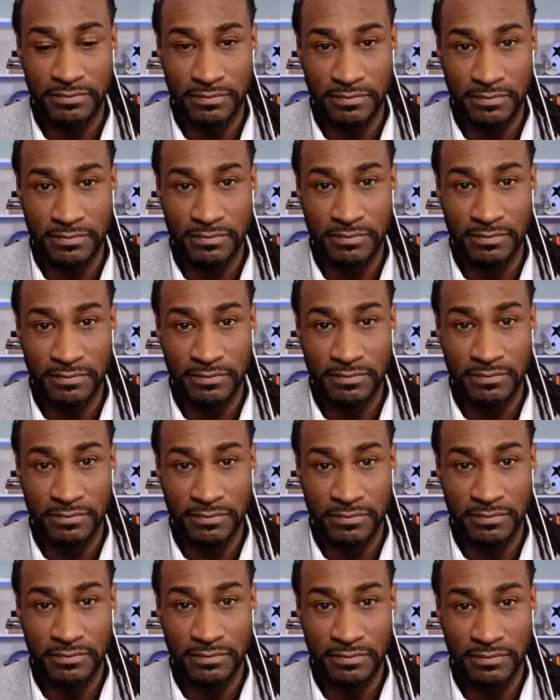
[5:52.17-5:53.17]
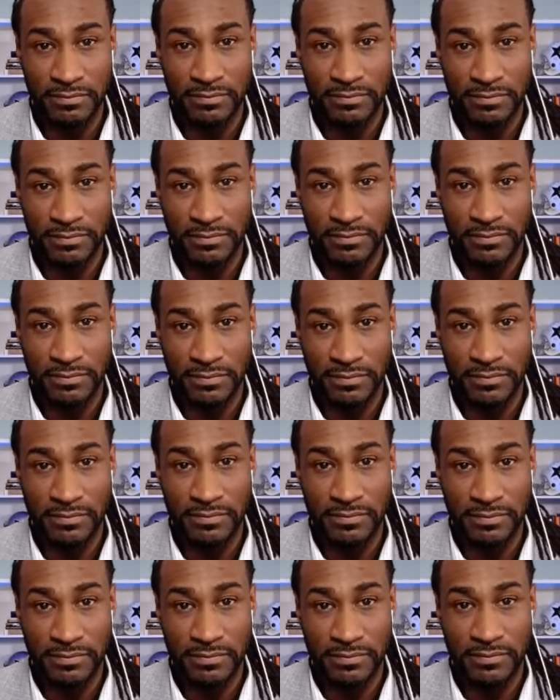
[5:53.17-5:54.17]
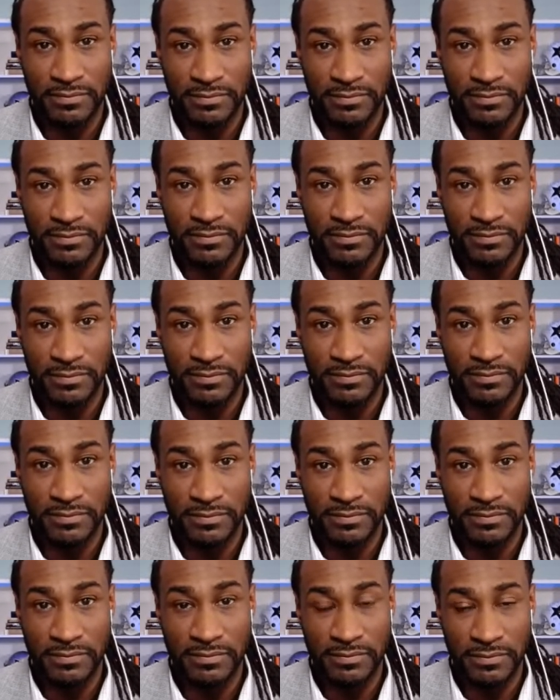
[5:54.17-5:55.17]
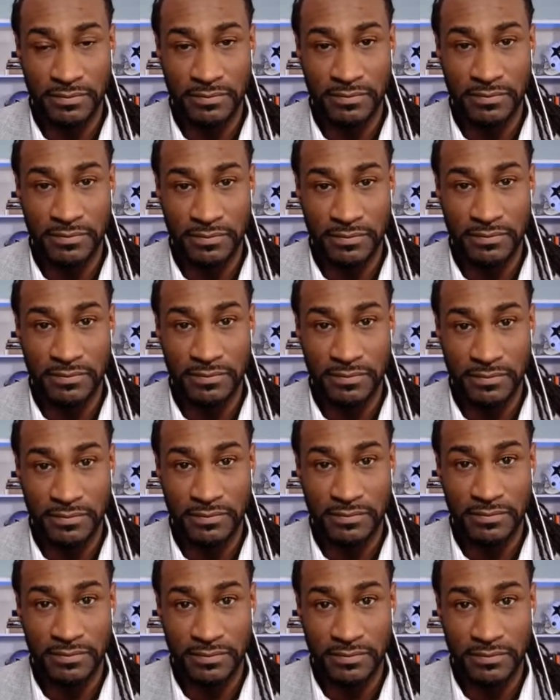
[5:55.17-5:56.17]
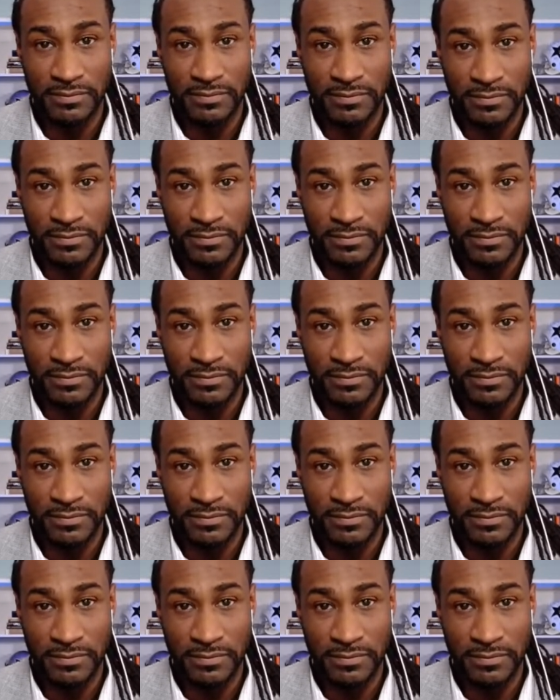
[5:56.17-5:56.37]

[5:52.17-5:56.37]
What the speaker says: This person isn't speaking.